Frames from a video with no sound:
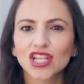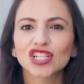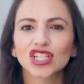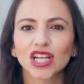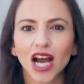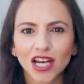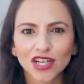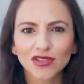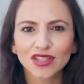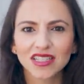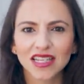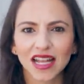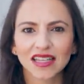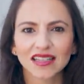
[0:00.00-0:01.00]
she
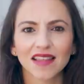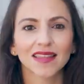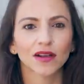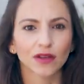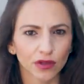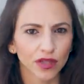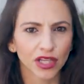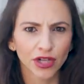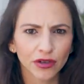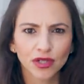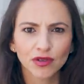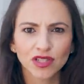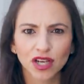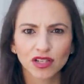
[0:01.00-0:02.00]
understands that the earlier
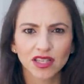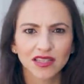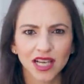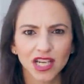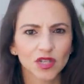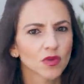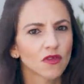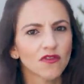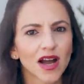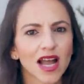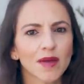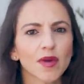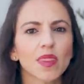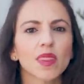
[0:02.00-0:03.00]
you start the sexual
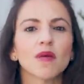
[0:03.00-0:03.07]
vibe,